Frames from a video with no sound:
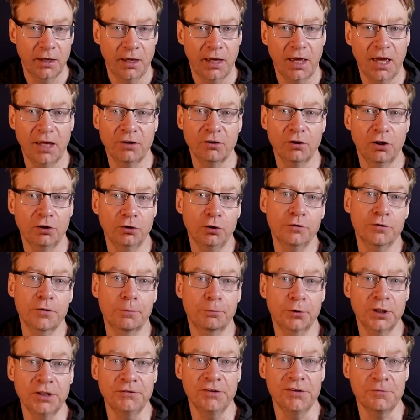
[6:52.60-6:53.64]
And a lot of the
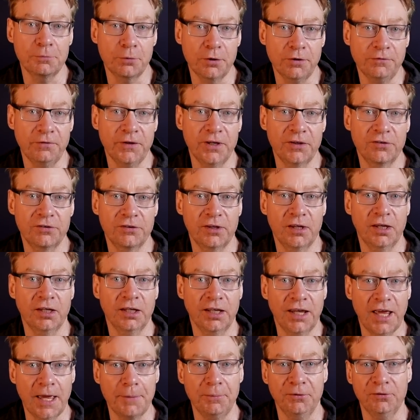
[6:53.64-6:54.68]
previous profits and
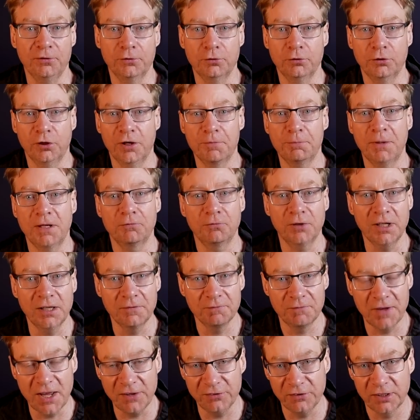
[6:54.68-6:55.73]
capital have been
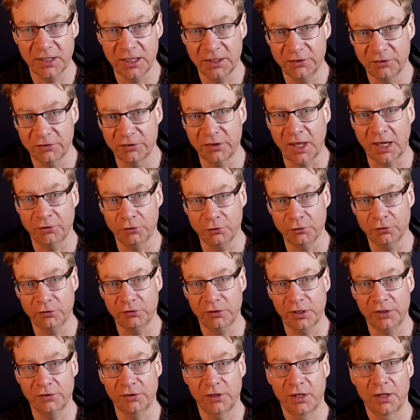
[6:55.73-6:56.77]
reinvested into
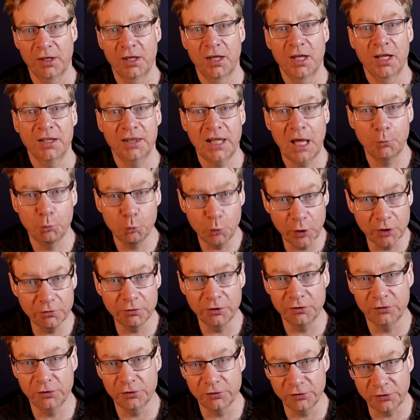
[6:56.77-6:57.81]
technologies that will
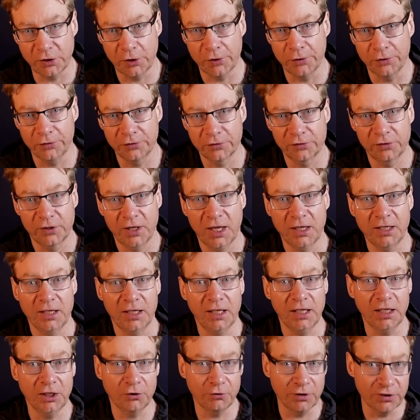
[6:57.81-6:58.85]
reduce costs and
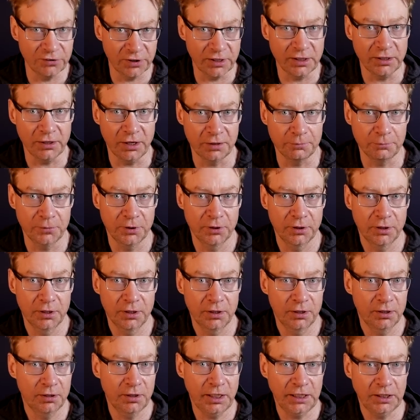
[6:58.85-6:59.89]
increase income,
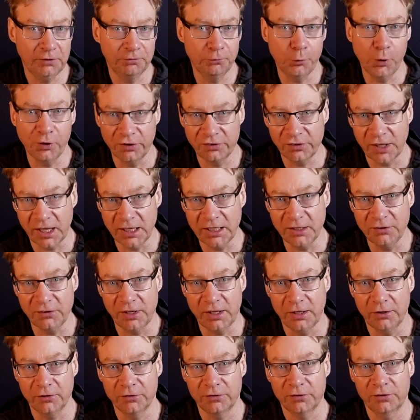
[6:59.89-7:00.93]
like 4680
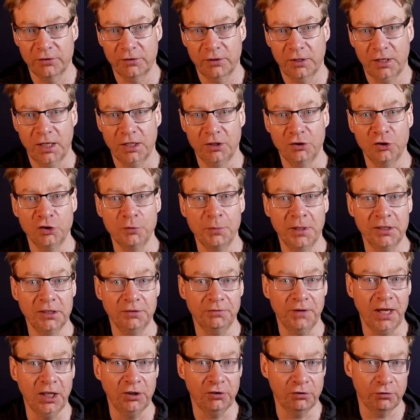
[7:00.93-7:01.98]
cells and new
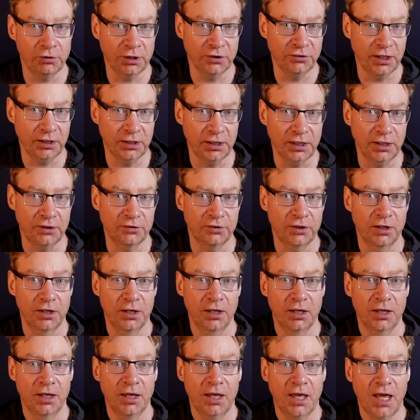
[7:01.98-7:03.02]
manufacturing techniques
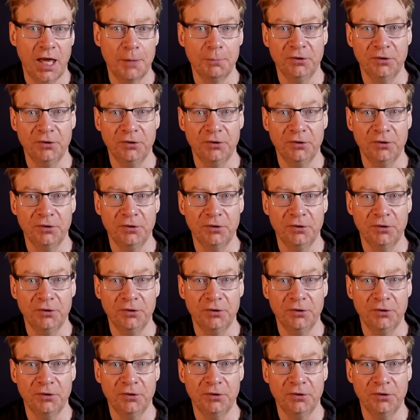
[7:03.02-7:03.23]
and